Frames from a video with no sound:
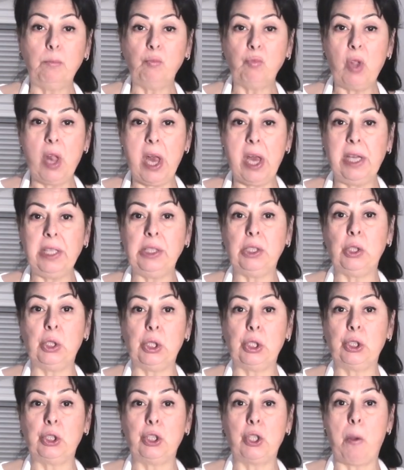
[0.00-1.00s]
It
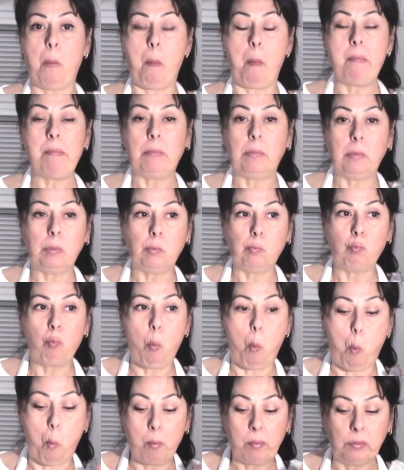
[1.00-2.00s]
is
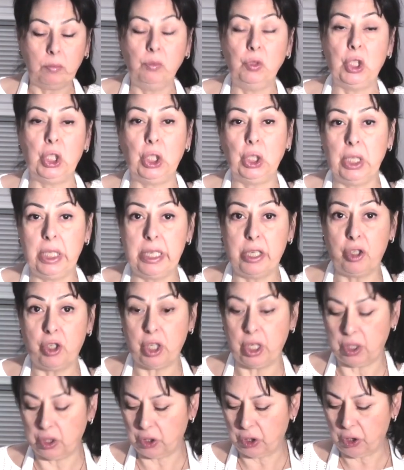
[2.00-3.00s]

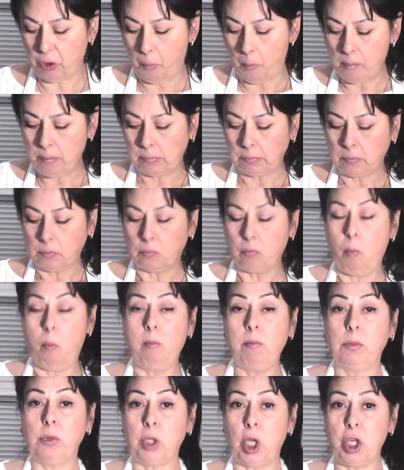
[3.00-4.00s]
delicious.
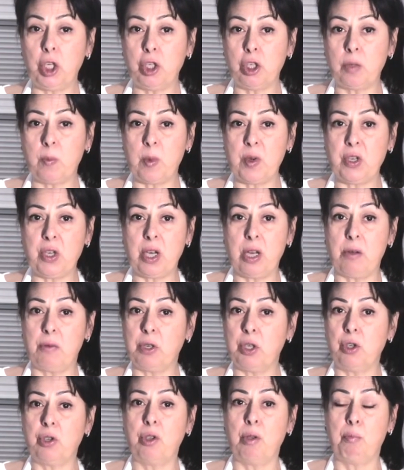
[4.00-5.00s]
Not just my
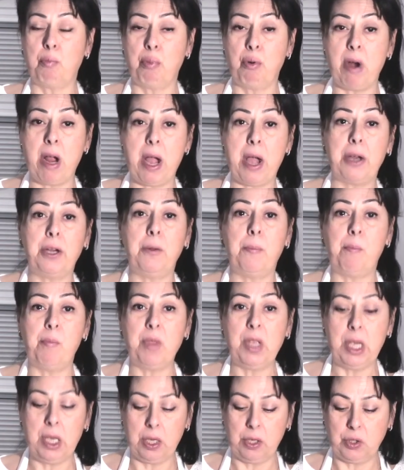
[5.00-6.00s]
sandwich, the bread
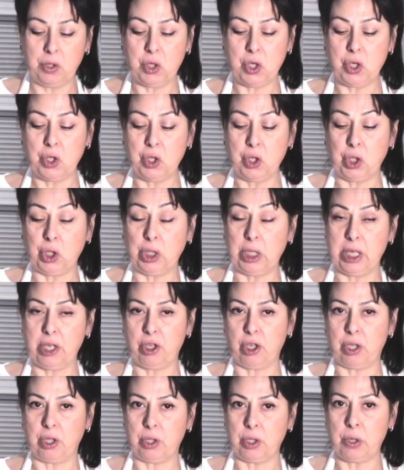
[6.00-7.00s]
is
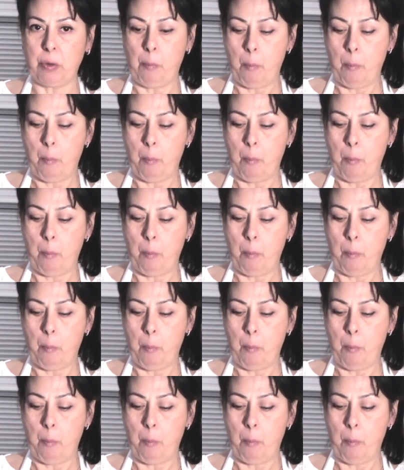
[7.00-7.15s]
delicious.